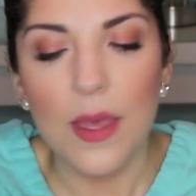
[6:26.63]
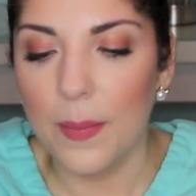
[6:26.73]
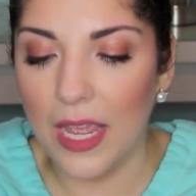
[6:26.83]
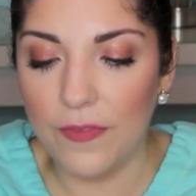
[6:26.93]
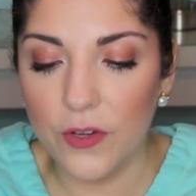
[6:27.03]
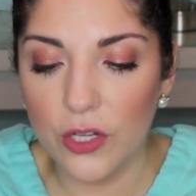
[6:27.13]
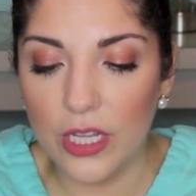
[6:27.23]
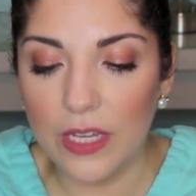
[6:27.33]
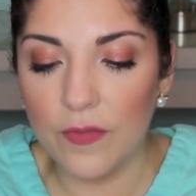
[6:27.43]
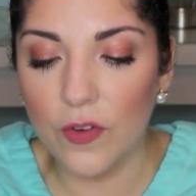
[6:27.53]
But if you're
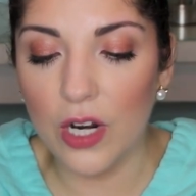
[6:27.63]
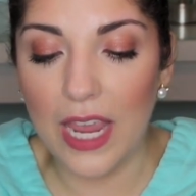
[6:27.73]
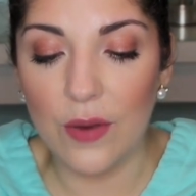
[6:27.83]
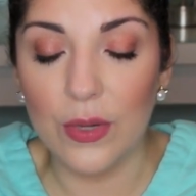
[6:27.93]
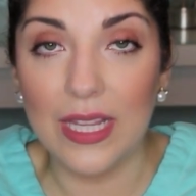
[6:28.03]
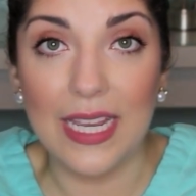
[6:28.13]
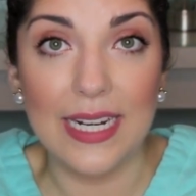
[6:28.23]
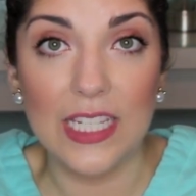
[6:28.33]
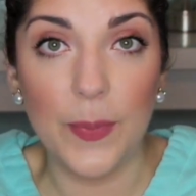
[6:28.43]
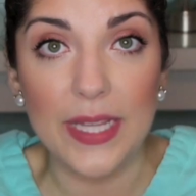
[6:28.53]
looking for a really
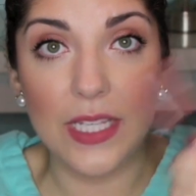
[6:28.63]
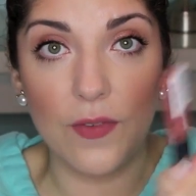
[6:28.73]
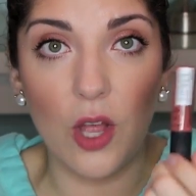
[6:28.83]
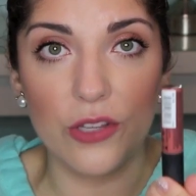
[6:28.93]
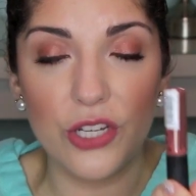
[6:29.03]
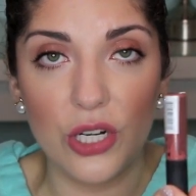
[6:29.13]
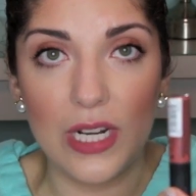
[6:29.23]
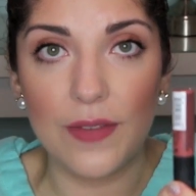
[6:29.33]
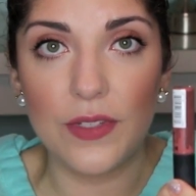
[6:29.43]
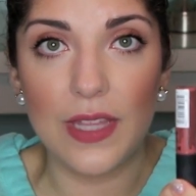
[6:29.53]
inexpensive
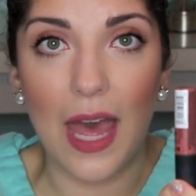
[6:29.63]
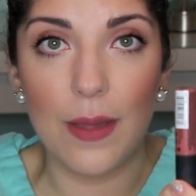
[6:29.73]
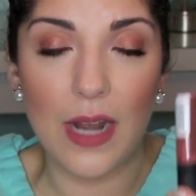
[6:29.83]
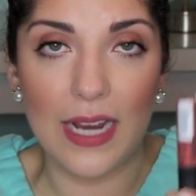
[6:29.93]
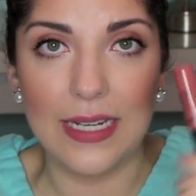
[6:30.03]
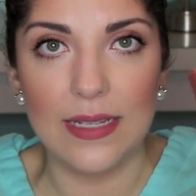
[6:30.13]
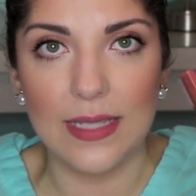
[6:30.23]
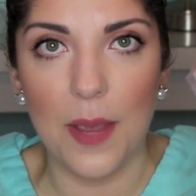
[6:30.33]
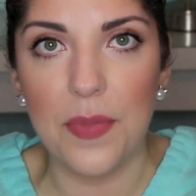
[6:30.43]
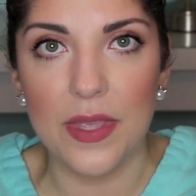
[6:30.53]
alternative to that
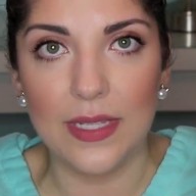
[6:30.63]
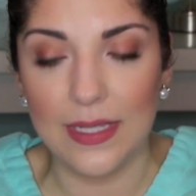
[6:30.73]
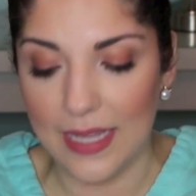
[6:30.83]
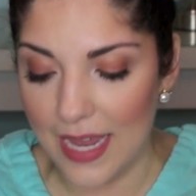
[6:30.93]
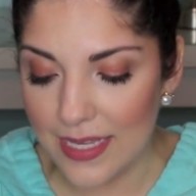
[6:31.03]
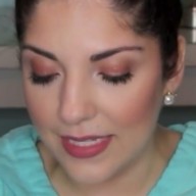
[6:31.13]
nineties lip, this is it.